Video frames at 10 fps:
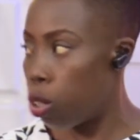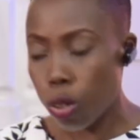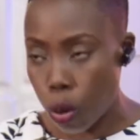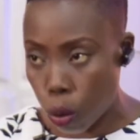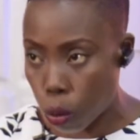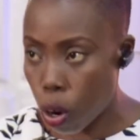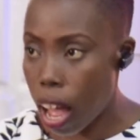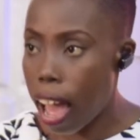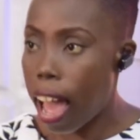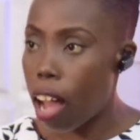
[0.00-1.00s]
No,
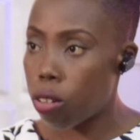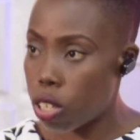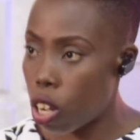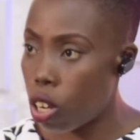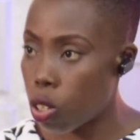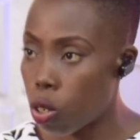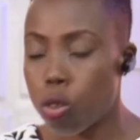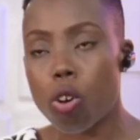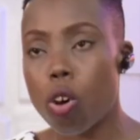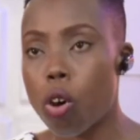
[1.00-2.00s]
I'll tell
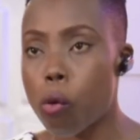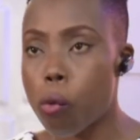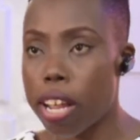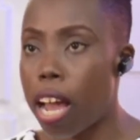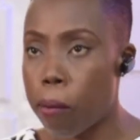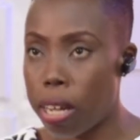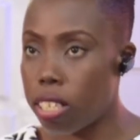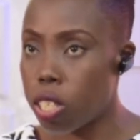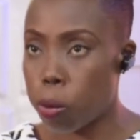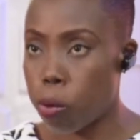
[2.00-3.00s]
you, when I'm at
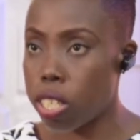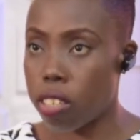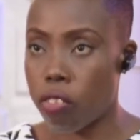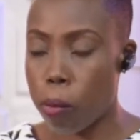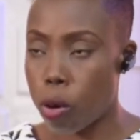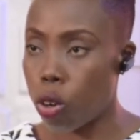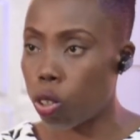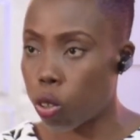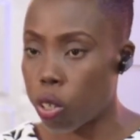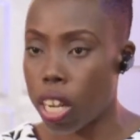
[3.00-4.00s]
this point, if I'm
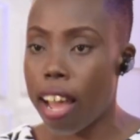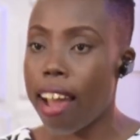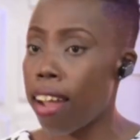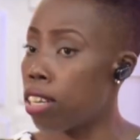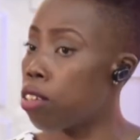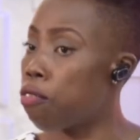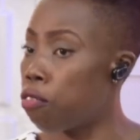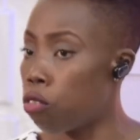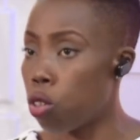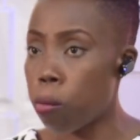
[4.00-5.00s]
hungry, I need food.